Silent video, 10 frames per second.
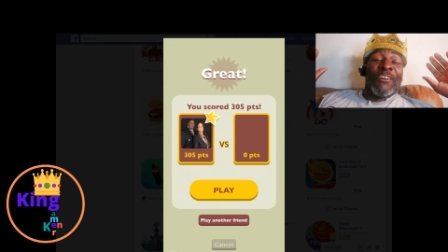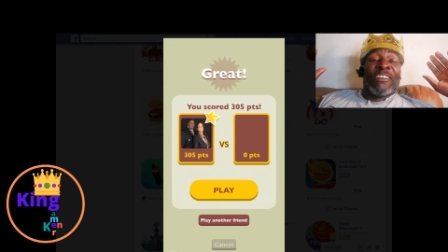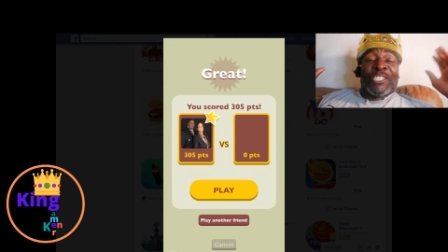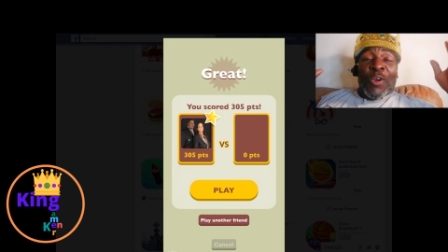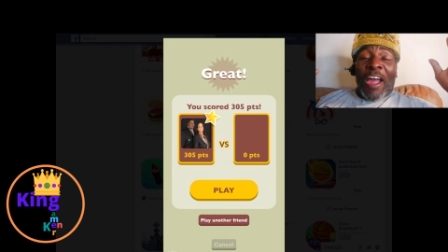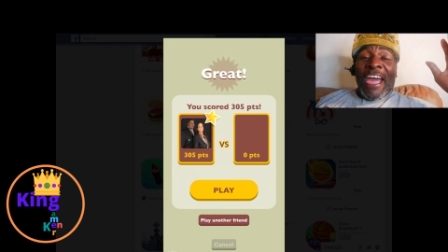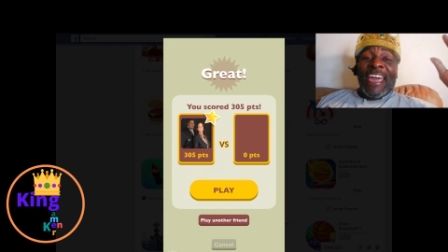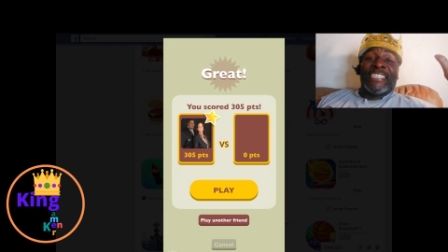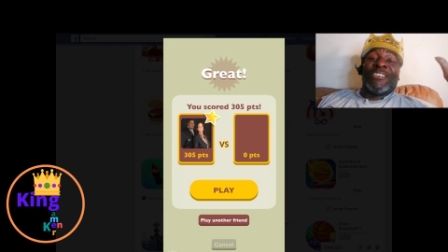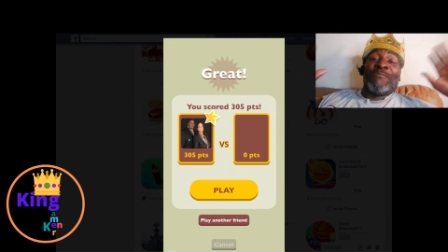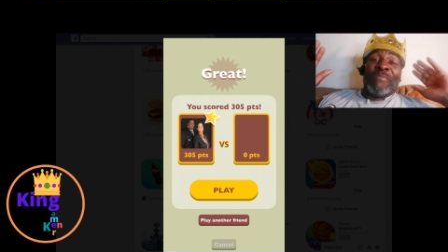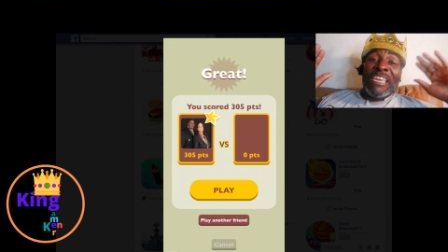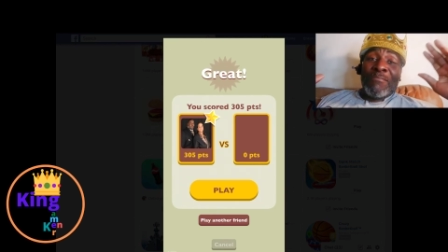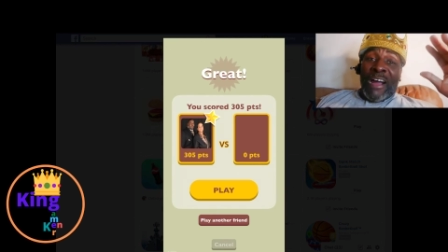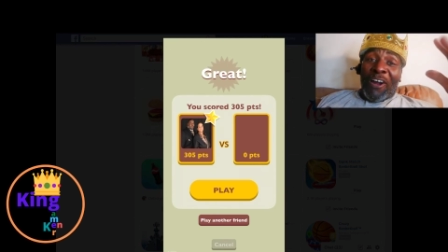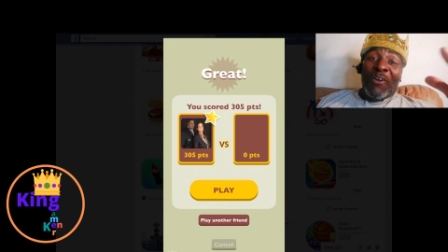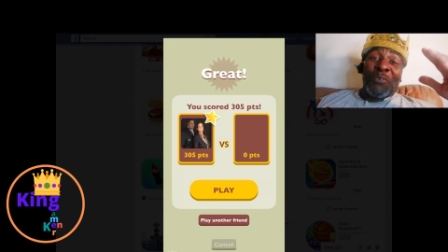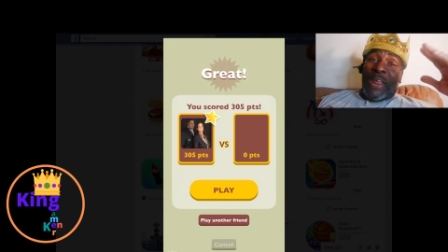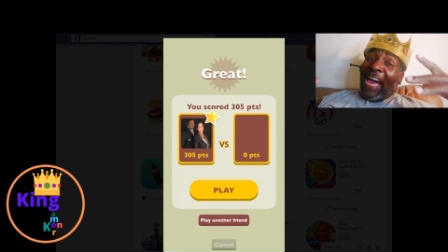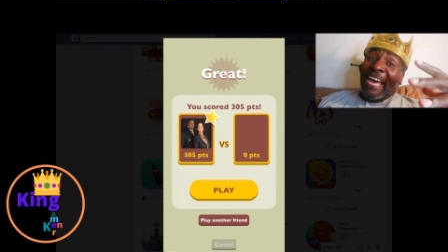I tried to beat my
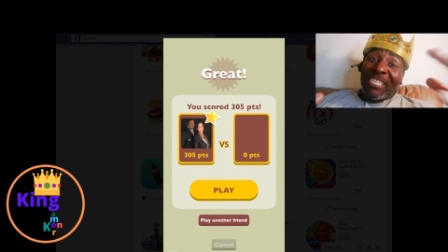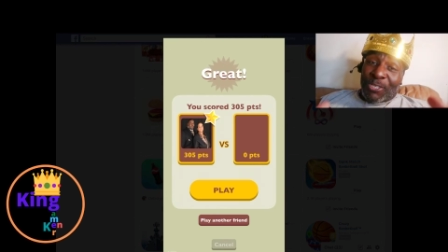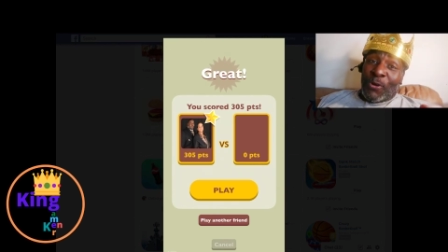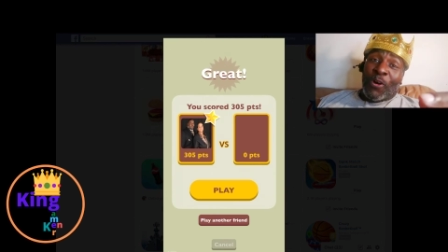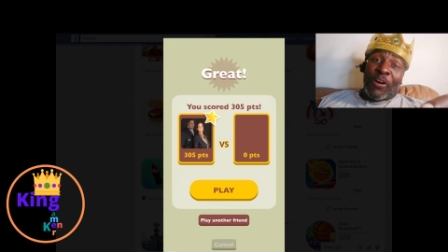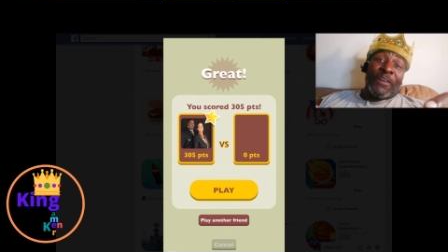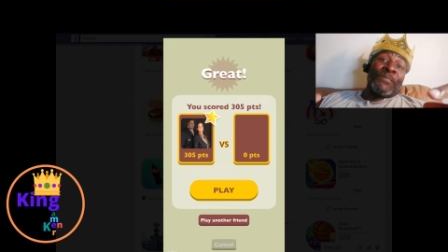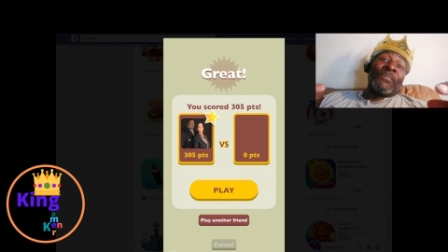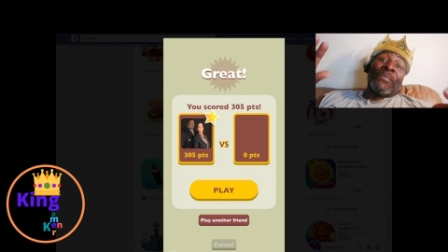own high score